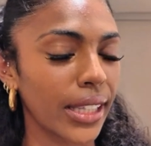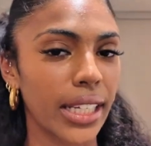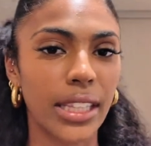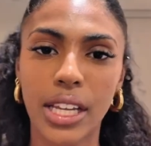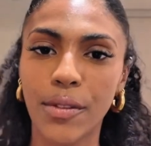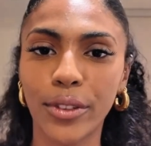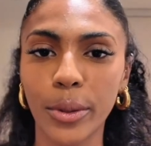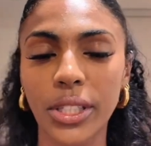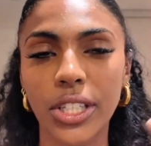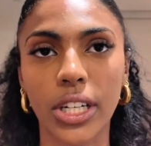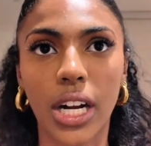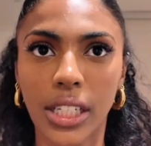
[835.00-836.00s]
like the
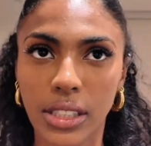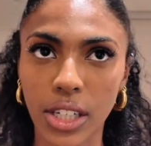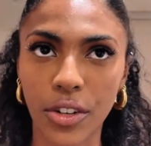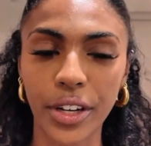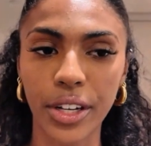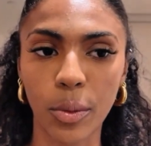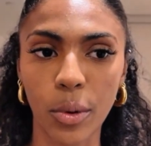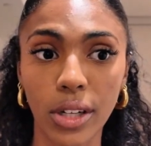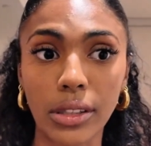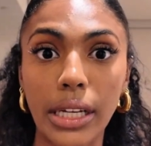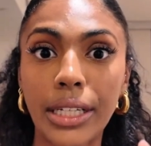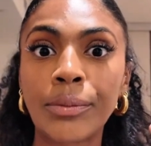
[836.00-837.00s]
influencer content creator
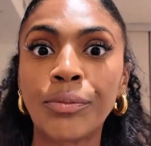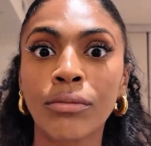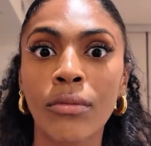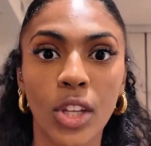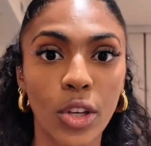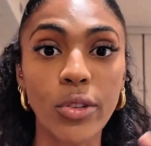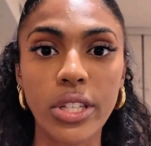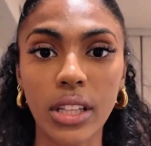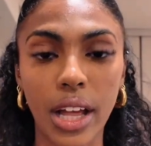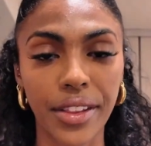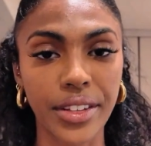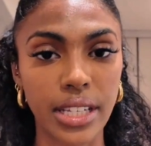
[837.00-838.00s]
world, like you see a
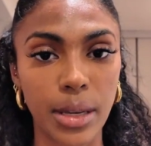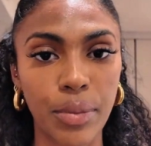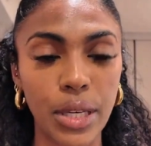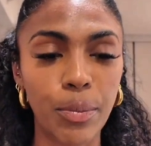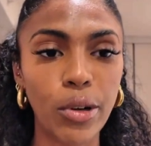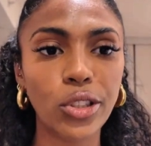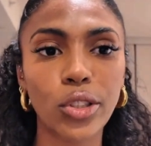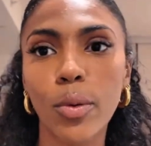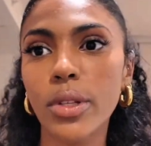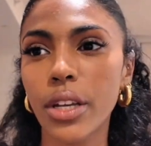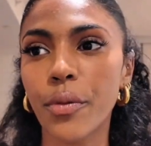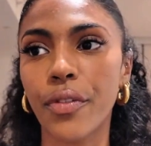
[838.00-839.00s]
lot of the same people. So it
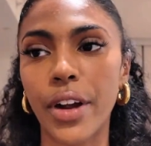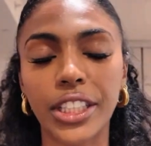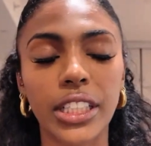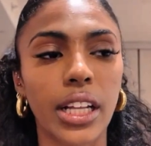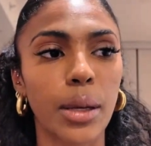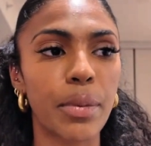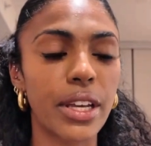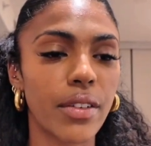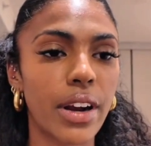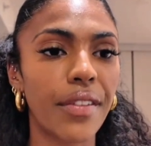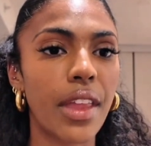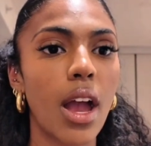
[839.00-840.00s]
was like refreshing, like being
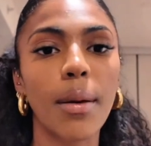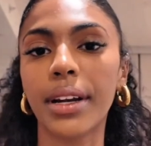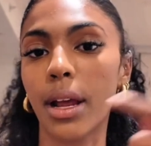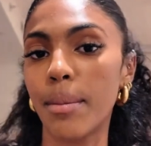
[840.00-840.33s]
around them. And I